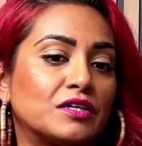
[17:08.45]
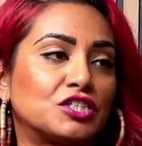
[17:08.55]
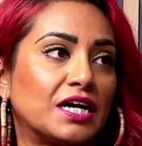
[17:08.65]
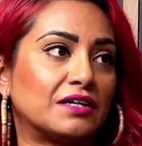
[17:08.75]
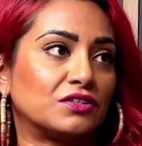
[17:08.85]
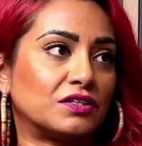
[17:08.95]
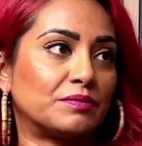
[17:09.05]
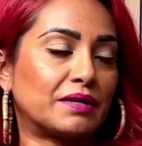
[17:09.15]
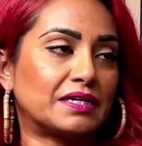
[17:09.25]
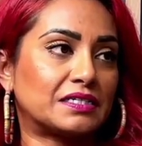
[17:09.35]
childhood
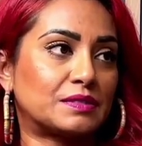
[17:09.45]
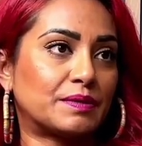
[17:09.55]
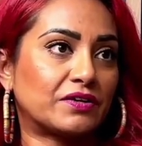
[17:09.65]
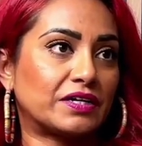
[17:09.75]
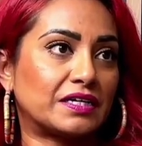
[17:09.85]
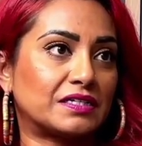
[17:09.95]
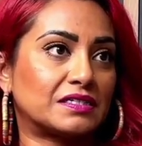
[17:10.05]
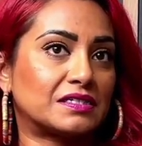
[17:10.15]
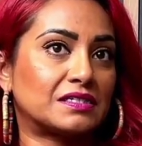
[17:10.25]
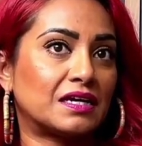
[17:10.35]
and my
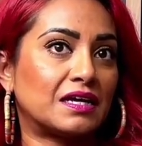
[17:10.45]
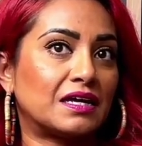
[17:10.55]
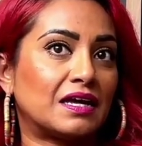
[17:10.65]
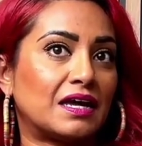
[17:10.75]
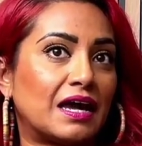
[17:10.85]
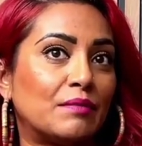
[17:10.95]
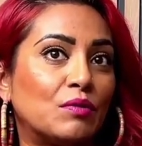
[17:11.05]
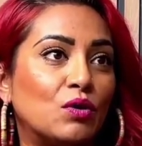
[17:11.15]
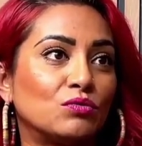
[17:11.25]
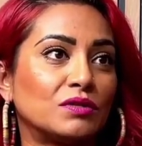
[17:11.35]
experience, I'm
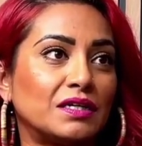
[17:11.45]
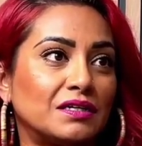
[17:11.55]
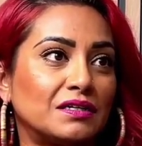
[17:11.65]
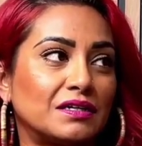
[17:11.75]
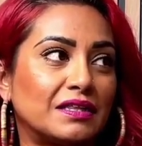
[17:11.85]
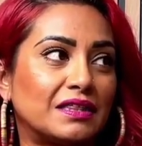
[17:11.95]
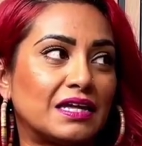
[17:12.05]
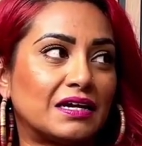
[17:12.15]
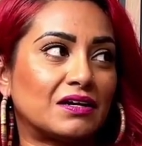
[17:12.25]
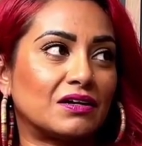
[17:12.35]
only, I
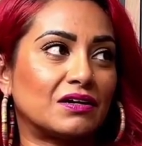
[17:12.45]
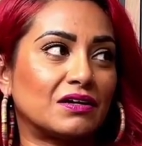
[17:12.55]
think,